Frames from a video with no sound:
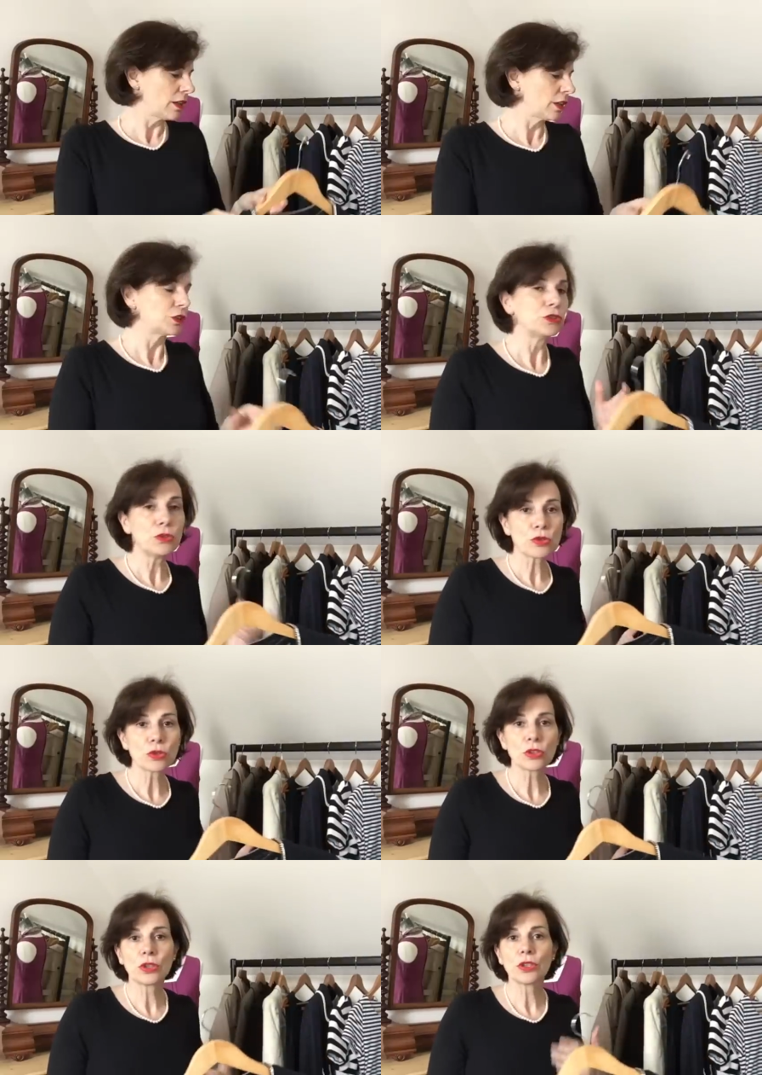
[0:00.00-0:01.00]
uh, in a
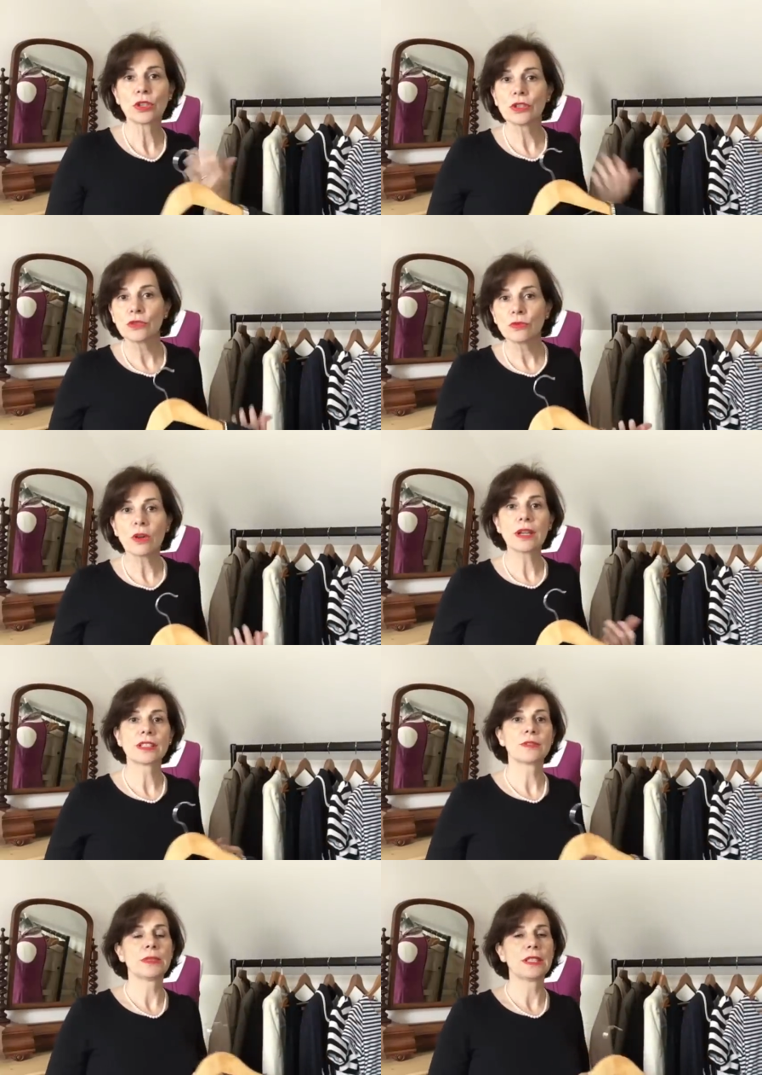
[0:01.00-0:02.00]
neutral color, in
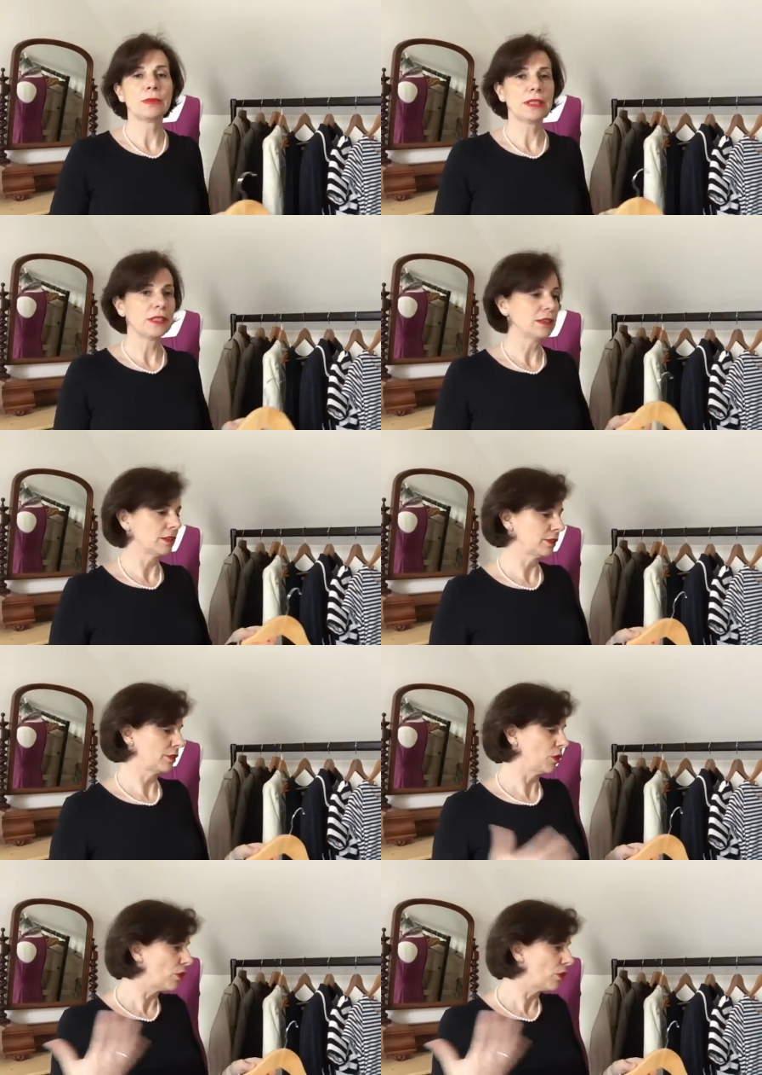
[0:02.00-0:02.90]
white maybe, uh,